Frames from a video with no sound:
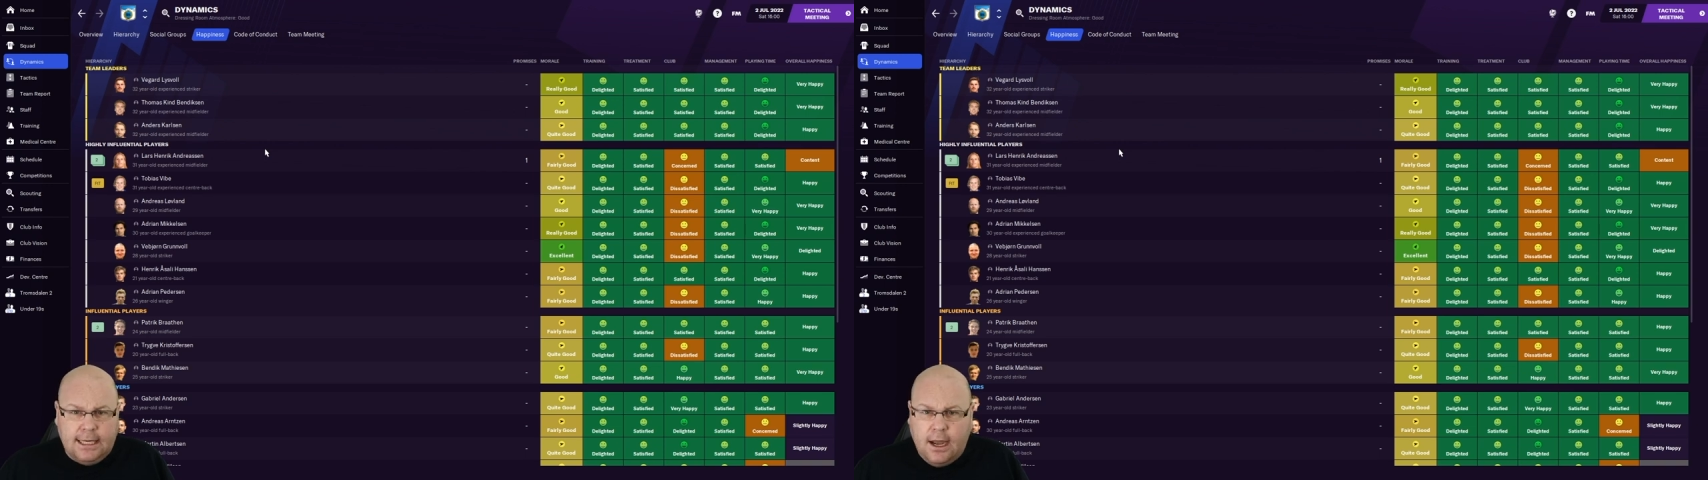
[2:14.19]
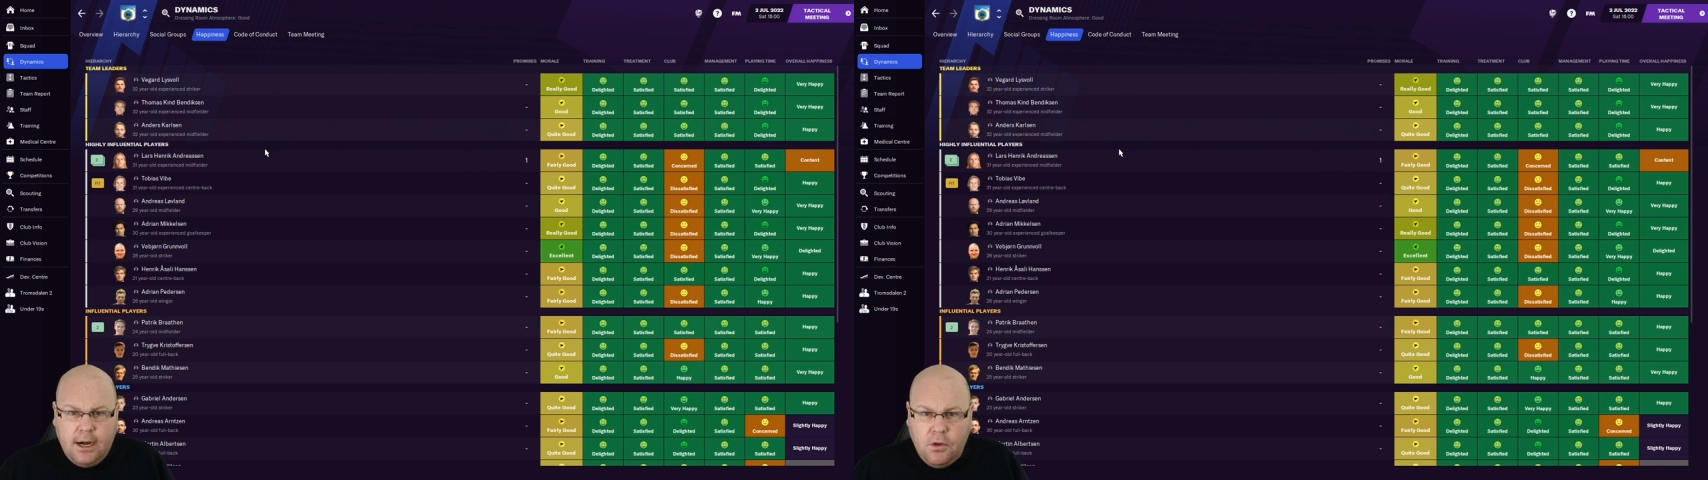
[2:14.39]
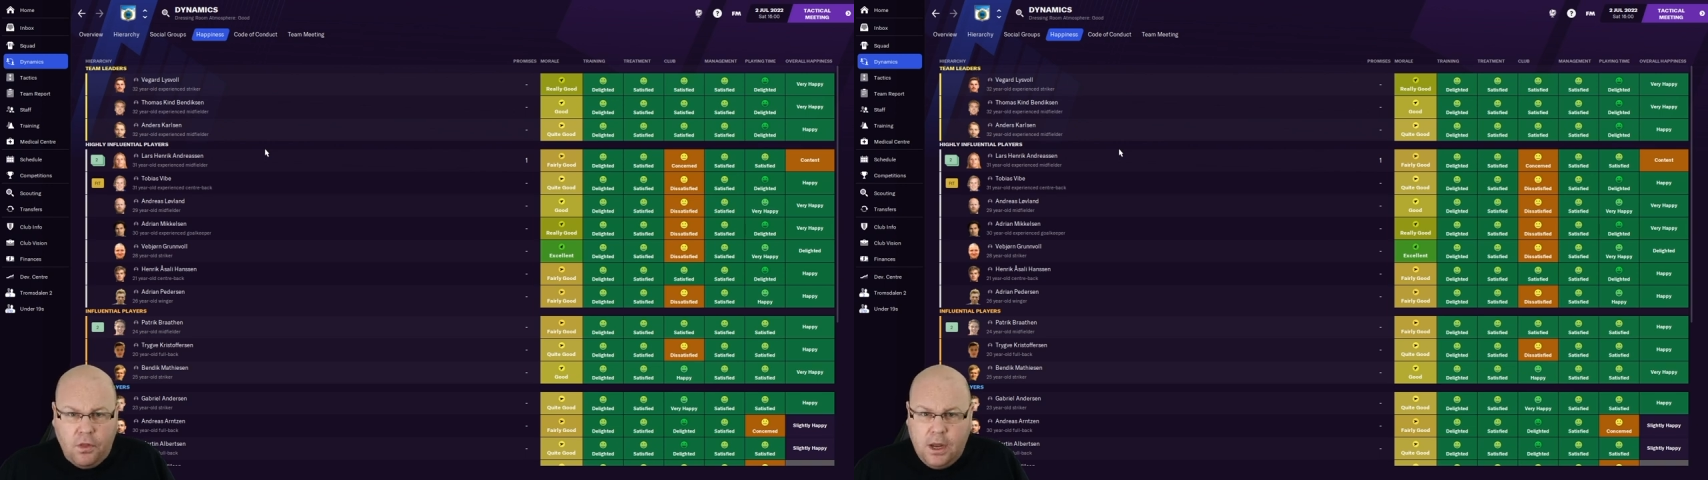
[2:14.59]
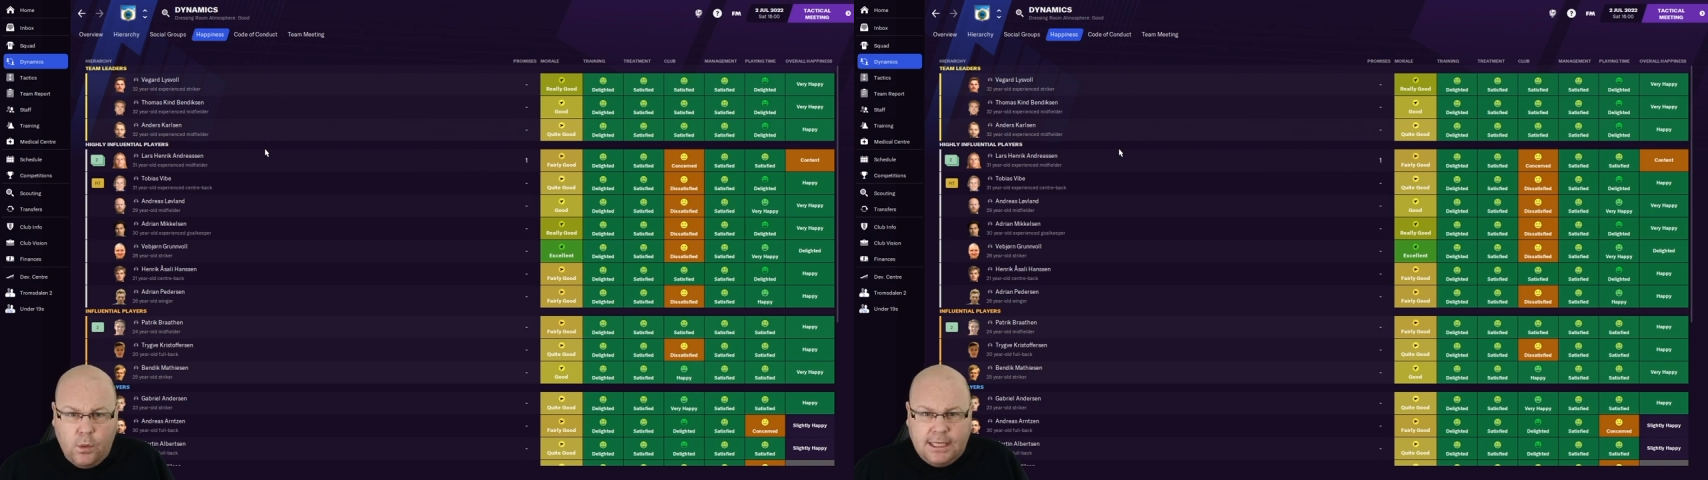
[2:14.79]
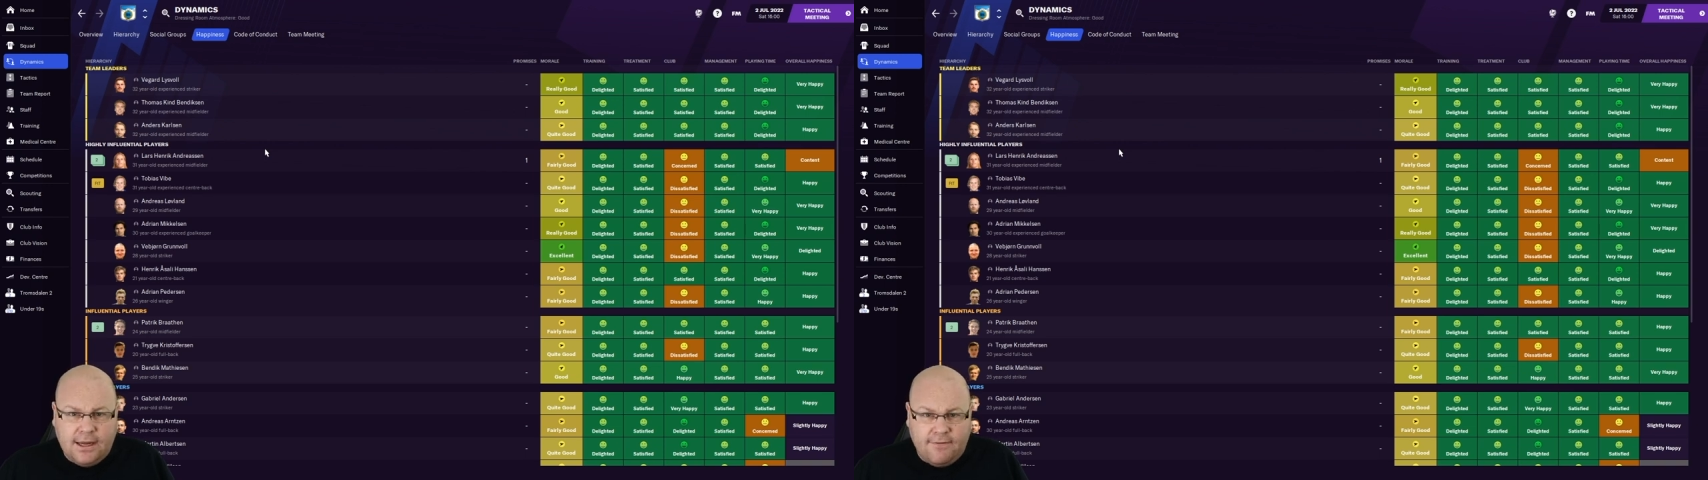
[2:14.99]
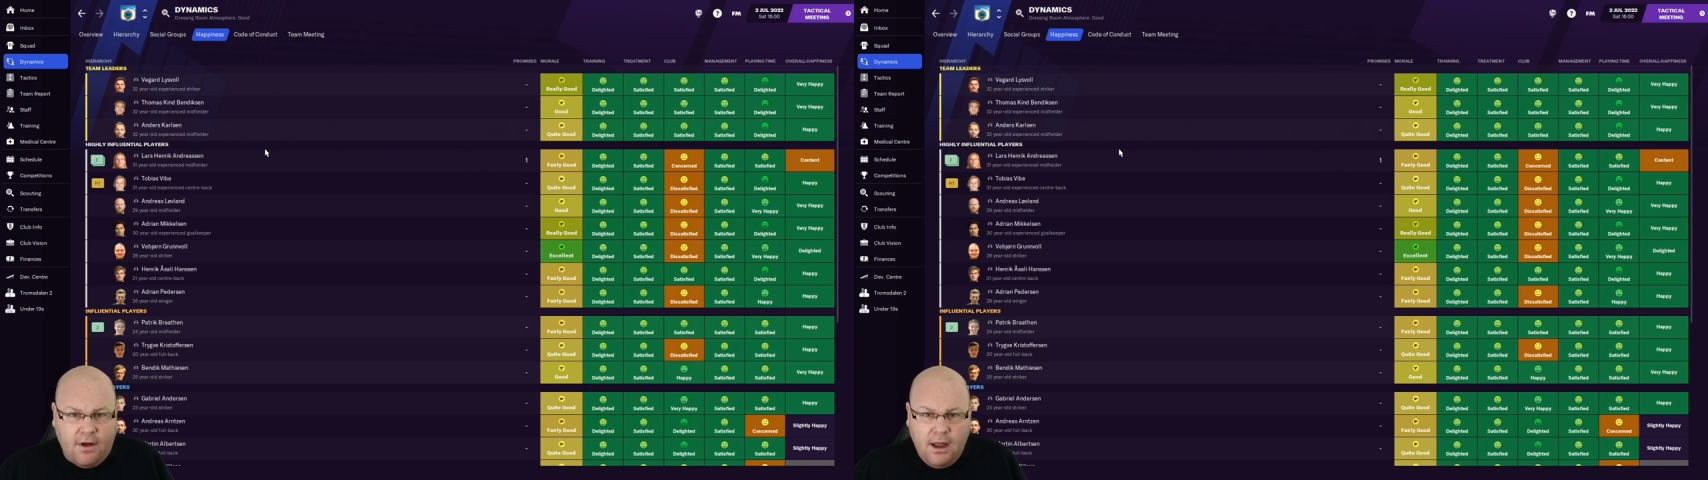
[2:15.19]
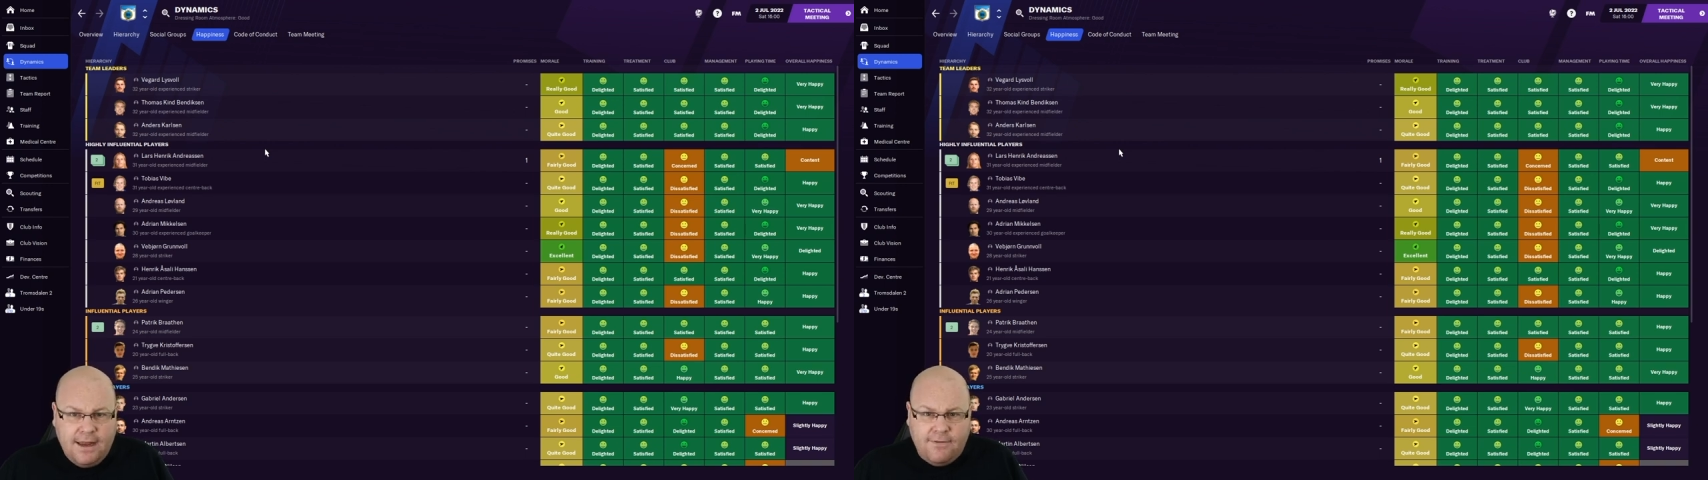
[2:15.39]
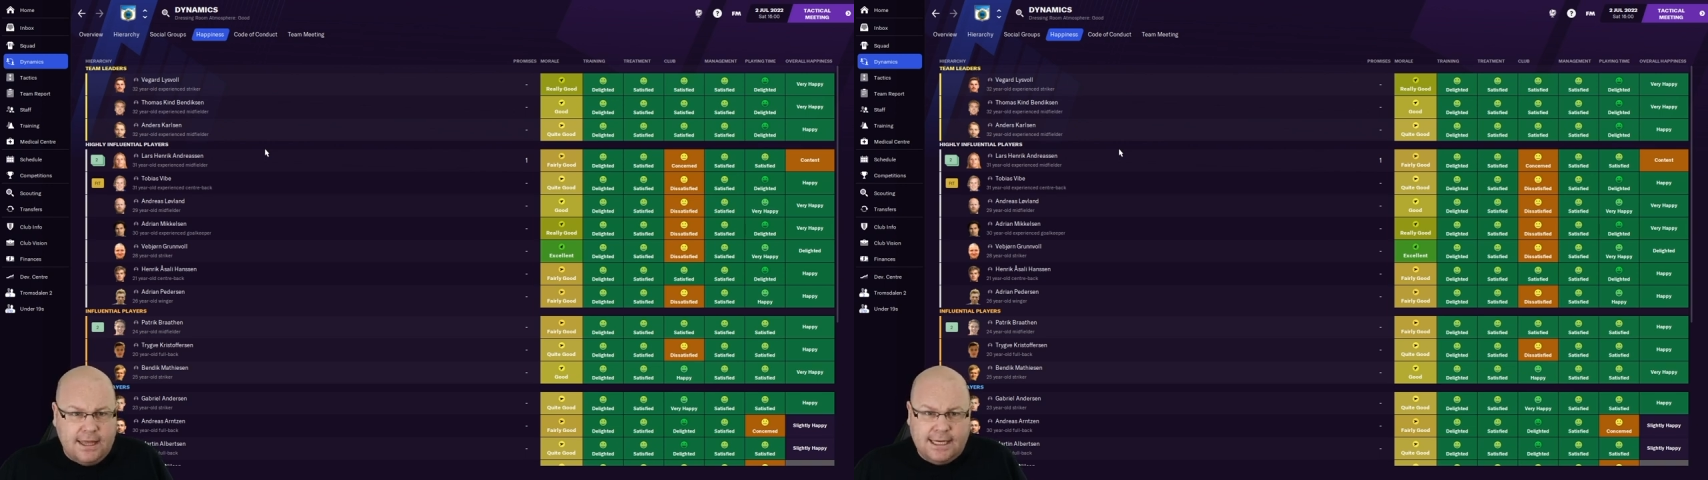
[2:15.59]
I don't think we survive in